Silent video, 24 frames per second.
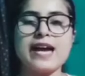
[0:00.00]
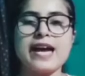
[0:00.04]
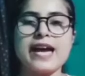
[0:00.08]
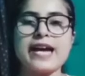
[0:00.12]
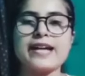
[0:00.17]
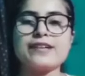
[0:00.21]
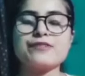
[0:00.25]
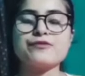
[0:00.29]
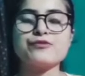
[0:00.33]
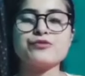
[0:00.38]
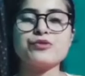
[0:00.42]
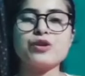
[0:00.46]

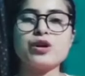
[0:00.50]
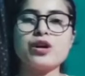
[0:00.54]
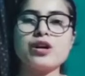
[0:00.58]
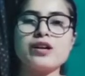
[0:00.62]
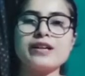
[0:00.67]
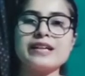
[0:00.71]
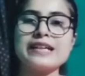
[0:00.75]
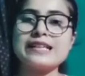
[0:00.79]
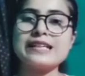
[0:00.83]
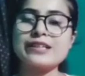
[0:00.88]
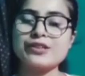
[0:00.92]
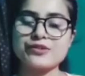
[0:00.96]
And
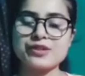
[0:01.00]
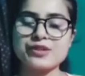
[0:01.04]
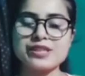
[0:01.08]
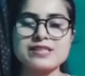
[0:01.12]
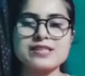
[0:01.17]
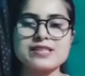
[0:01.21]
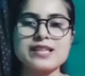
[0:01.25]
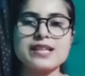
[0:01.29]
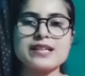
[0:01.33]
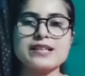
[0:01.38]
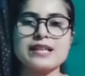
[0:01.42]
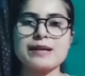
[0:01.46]
for
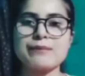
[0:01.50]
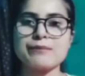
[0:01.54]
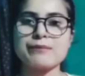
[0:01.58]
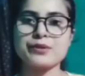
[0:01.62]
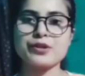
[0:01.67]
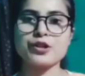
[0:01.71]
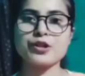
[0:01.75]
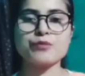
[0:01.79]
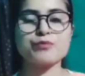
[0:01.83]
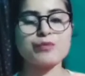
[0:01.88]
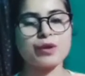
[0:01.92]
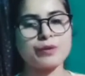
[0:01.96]
increasing
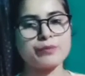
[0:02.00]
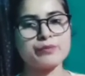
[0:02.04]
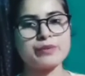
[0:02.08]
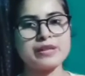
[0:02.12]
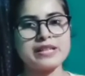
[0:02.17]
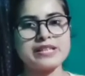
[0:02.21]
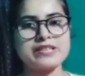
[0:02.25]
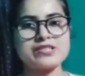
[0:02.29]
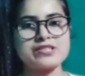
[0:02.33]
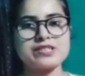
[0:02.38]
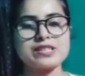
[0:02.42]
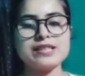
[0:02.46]
number of
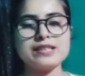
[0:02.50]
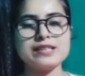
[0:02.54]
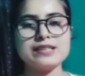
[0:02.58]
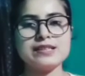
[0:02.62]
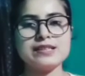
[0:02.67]
population,